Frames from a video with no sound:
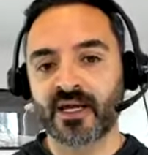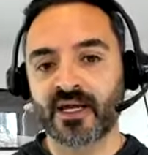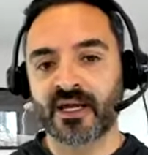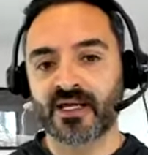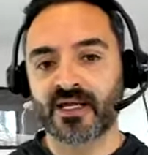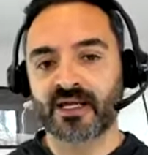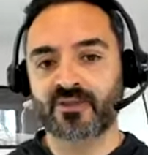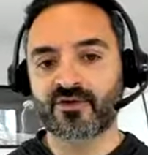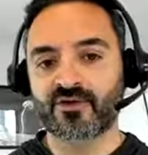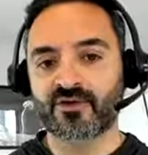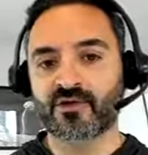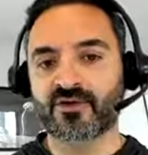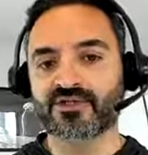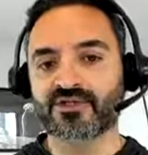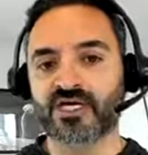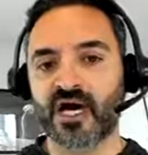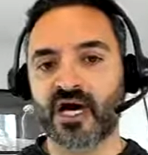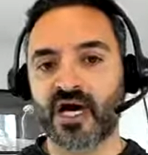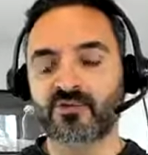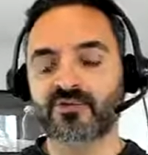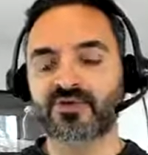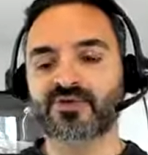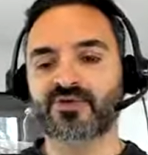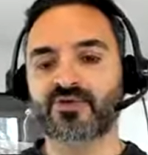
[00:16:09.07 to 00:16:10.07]
In other words,
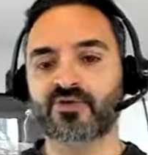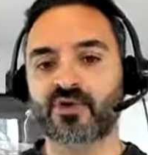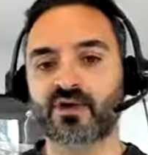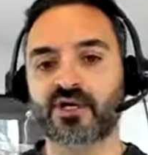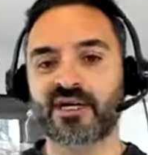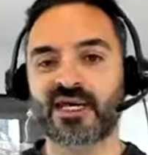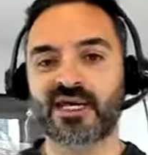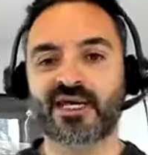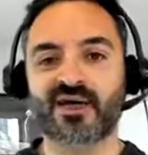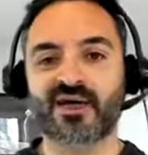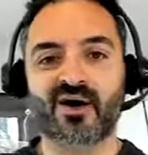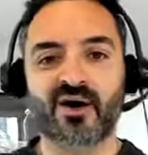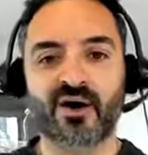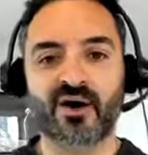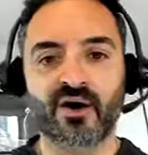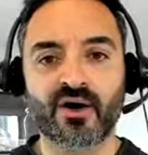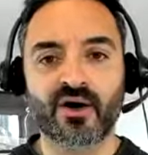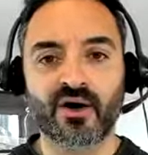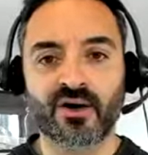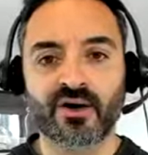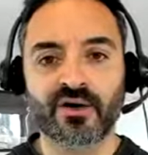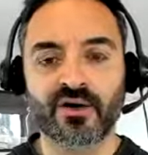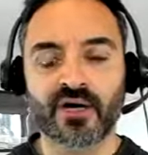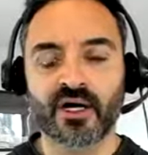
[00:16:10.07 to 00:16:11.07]
I was working
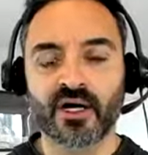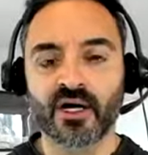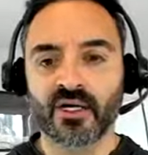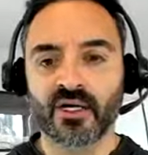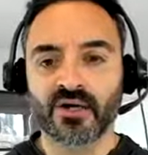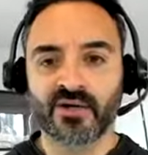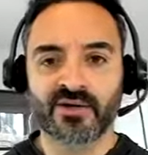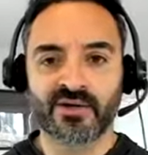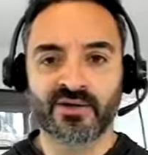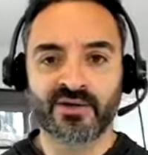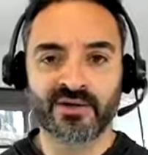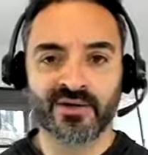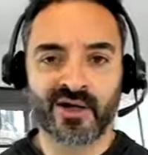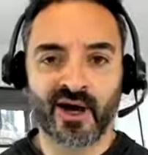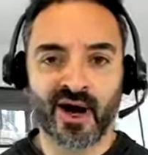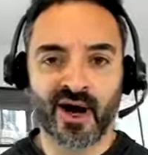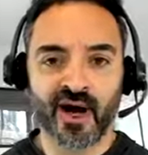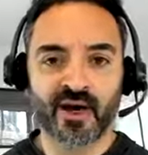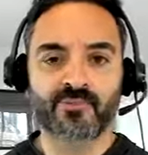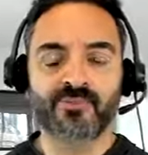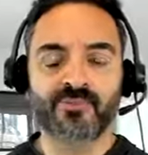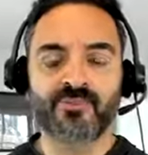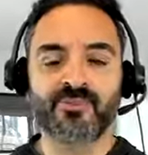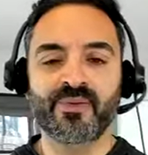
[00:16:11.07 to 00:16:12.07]
hard
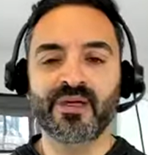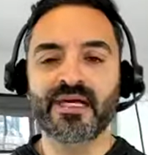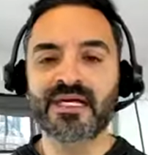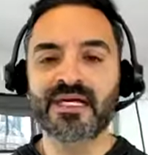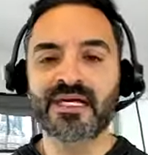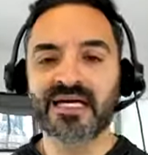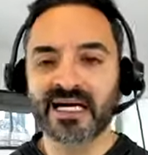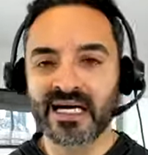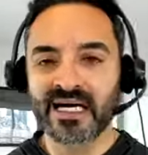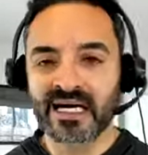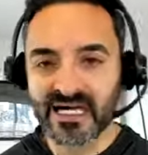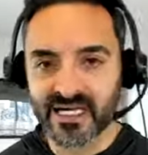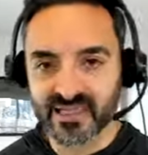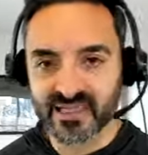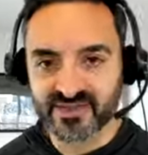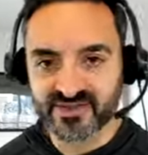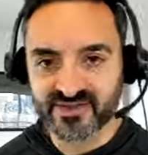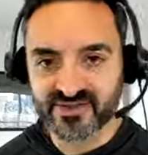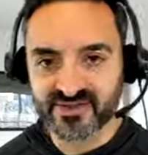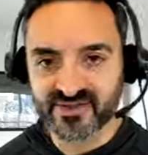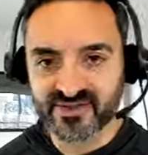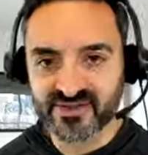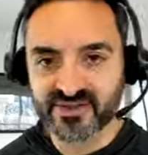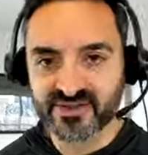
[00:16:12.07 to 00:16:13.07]
not
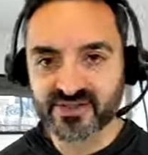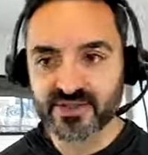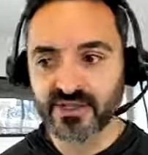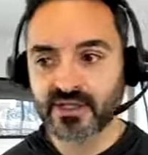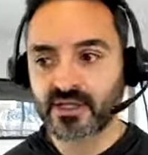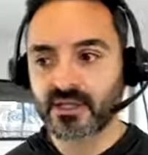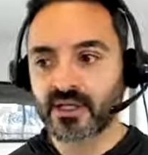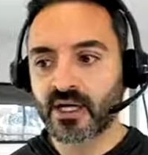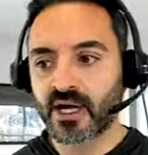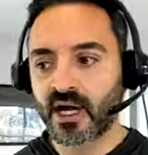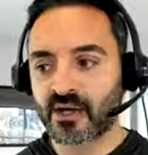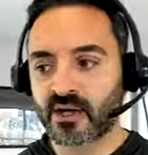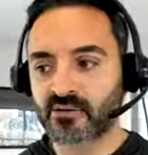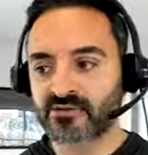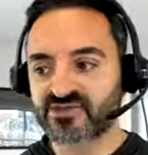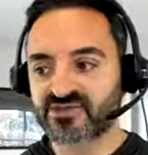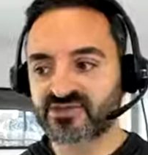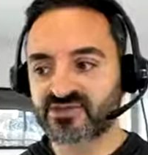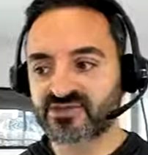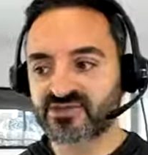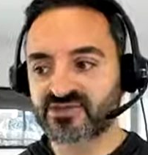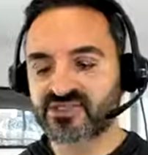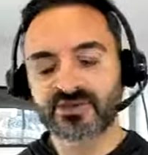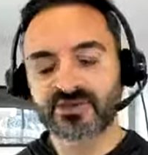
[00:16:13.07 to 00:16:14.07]
because I was
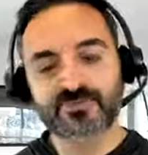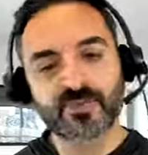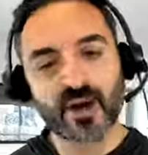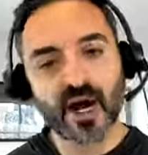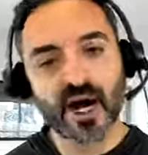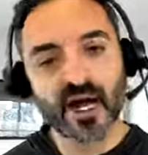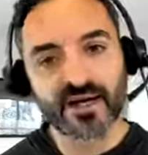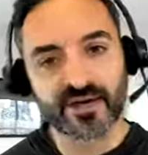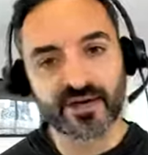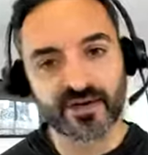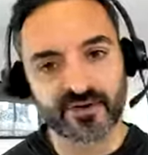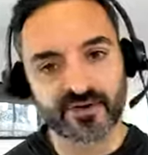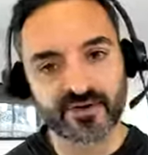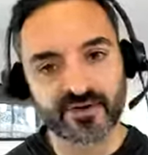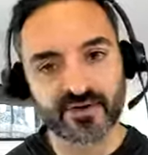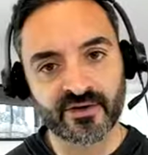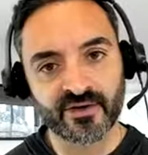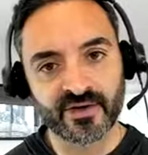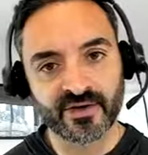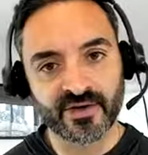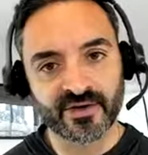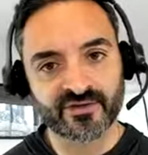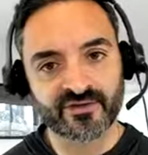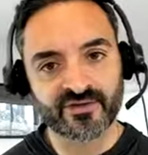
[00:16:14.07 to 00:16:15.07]
inspired
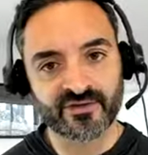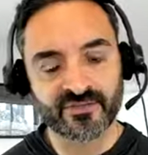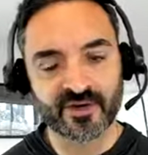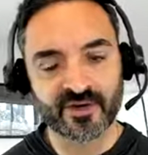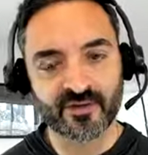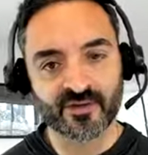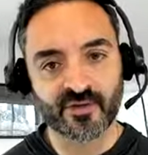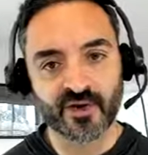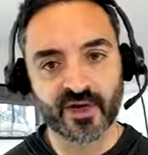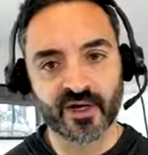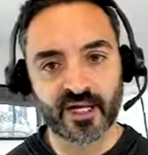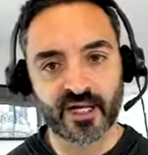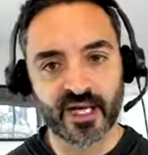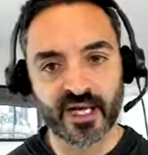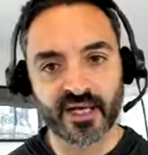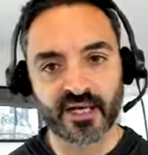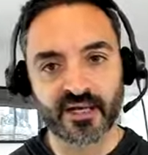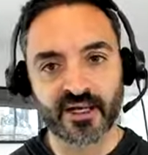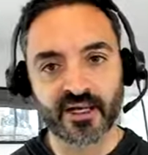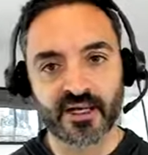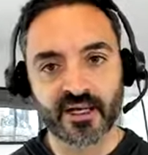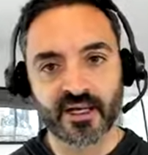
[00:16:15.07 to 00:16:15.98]
to be working.